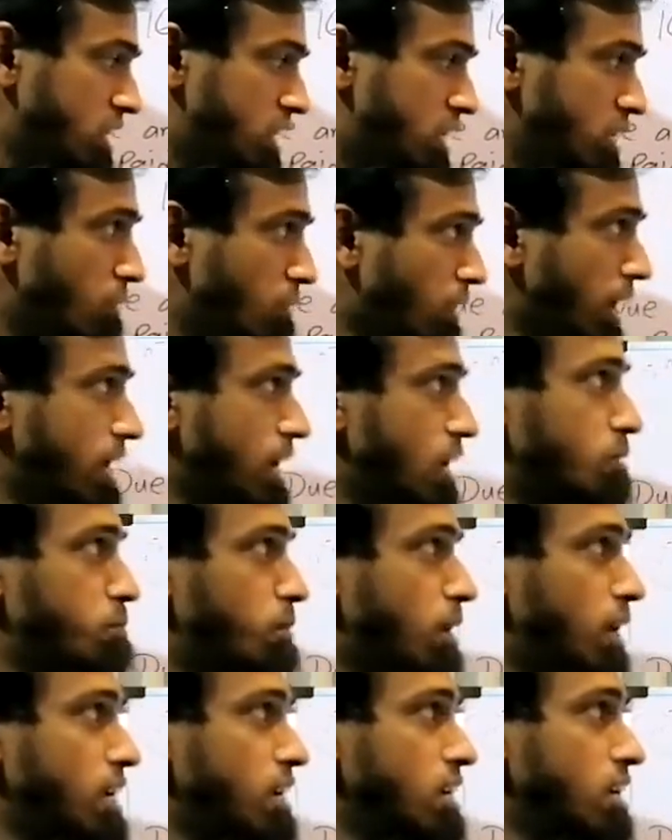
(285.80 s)
divided
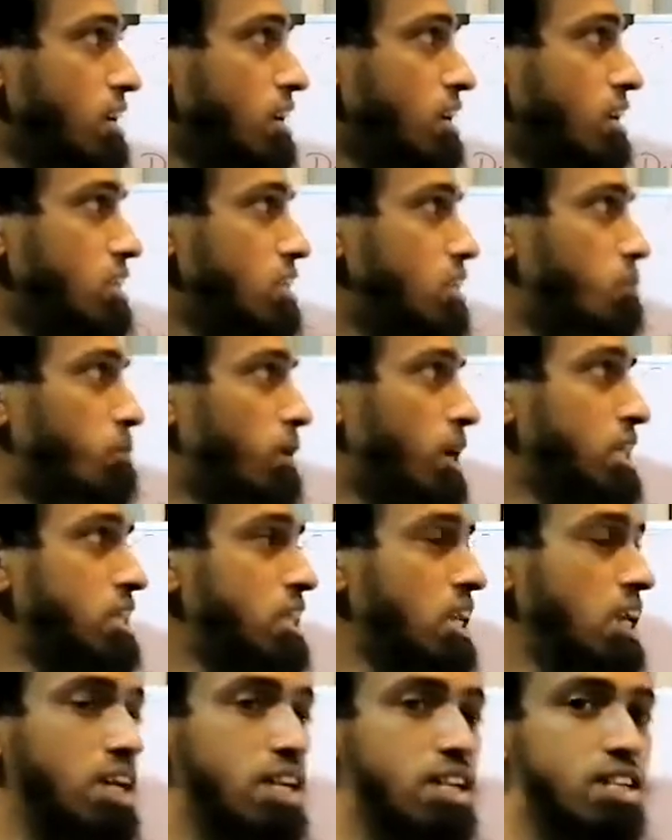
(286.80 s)
by the
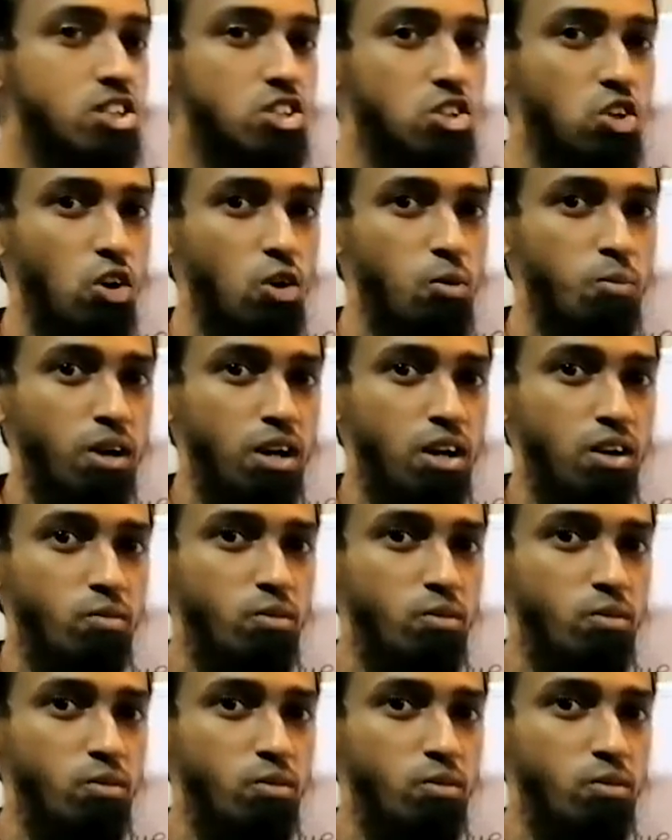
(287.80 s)
monthly installment,